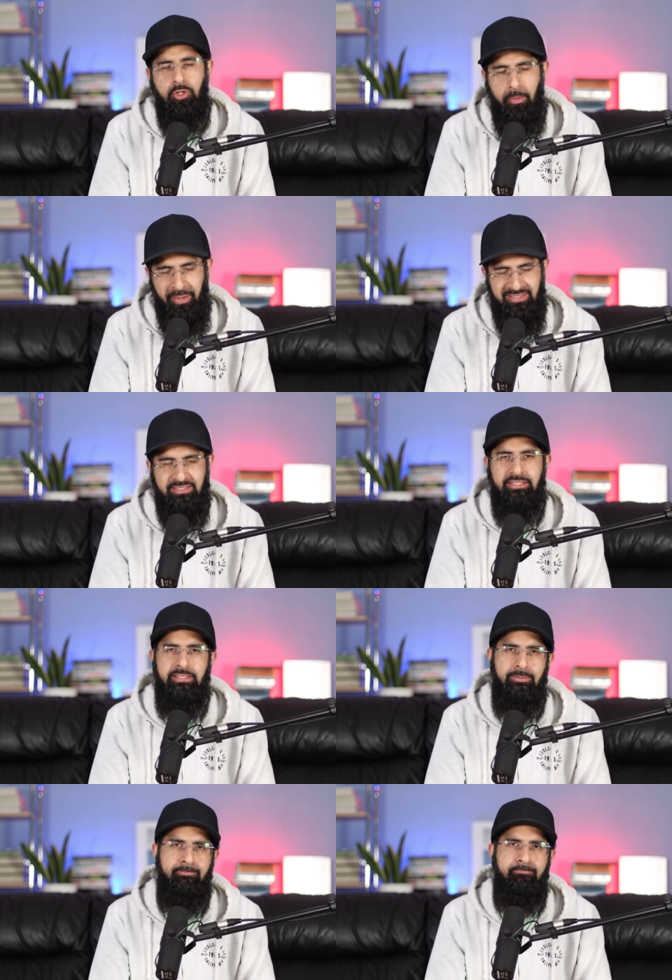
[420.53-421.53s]
your
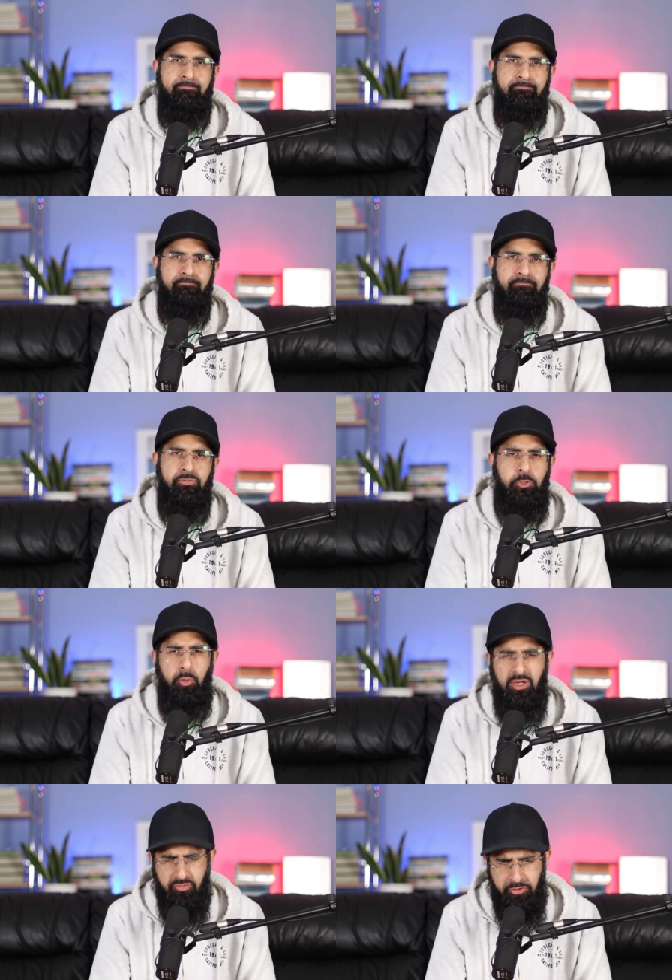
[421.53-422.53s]
capacity,
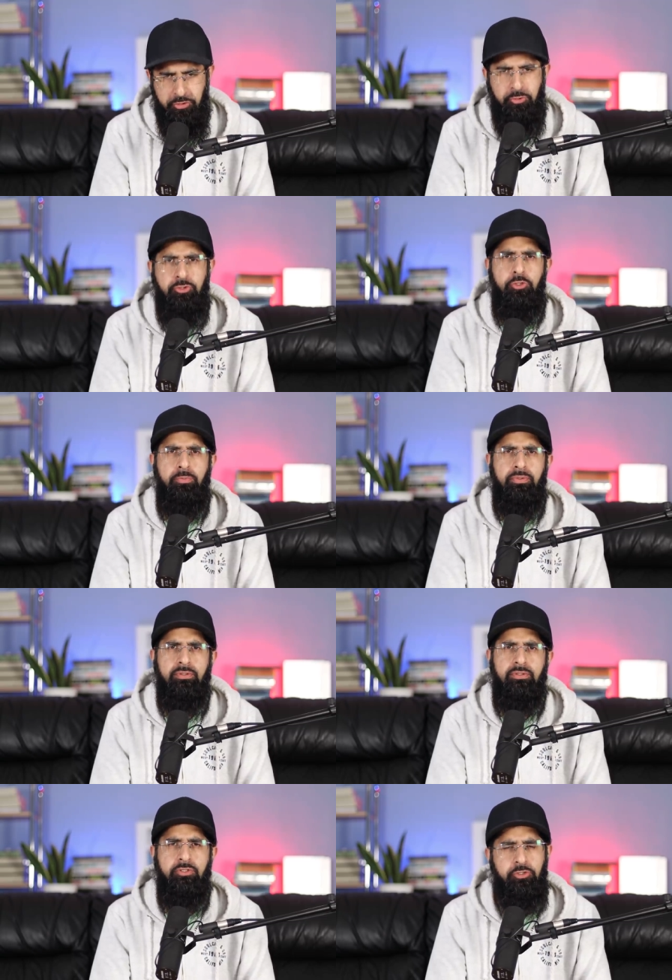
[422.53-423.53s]
you work for YouTube,
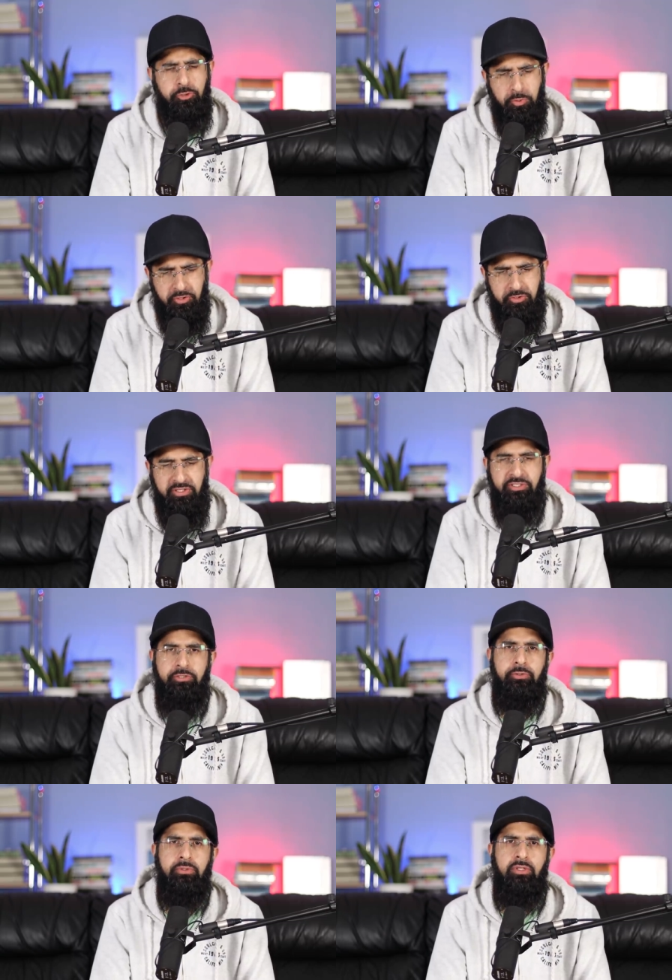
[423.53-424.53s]
you do what you need
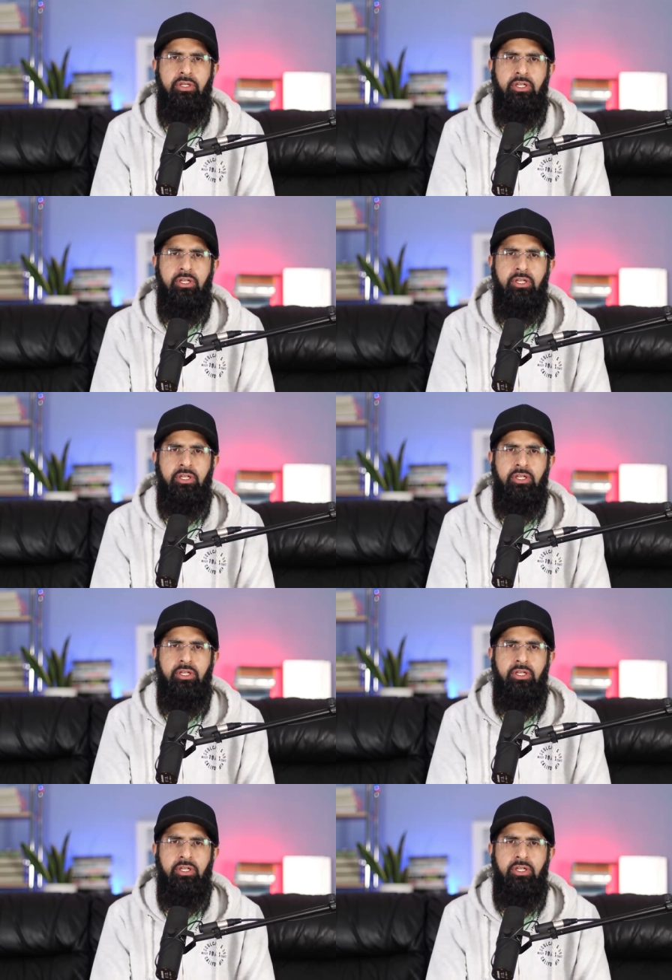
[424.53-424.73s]
to do.